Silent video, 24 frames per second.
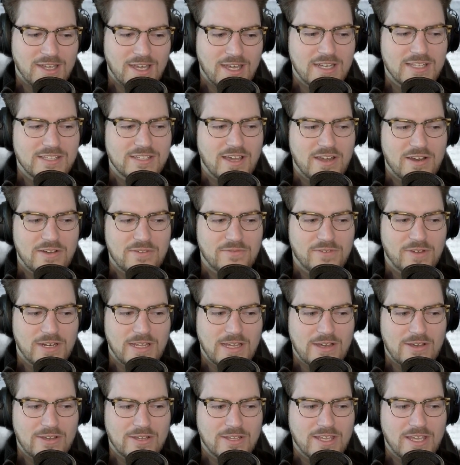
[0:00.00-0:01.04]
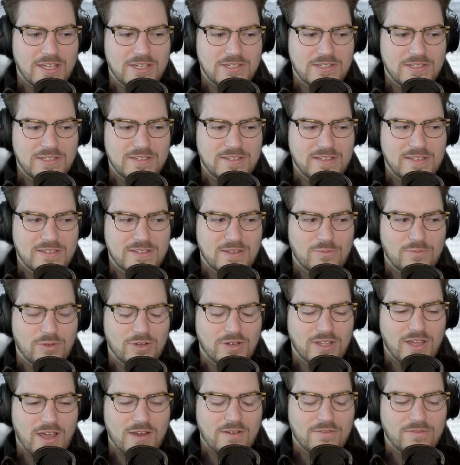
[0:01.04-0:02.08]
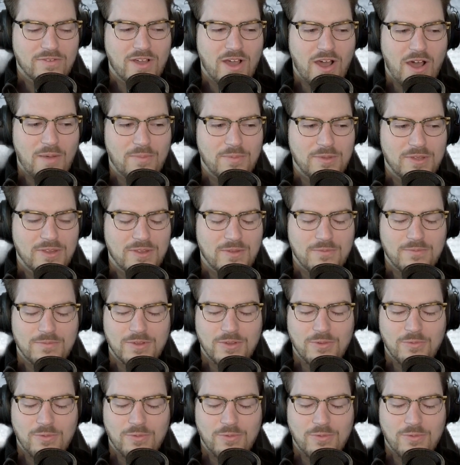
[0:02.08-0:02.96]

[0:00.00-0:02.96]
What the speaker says: And it's kind of funny. I'll occasionally see someone kind of copy the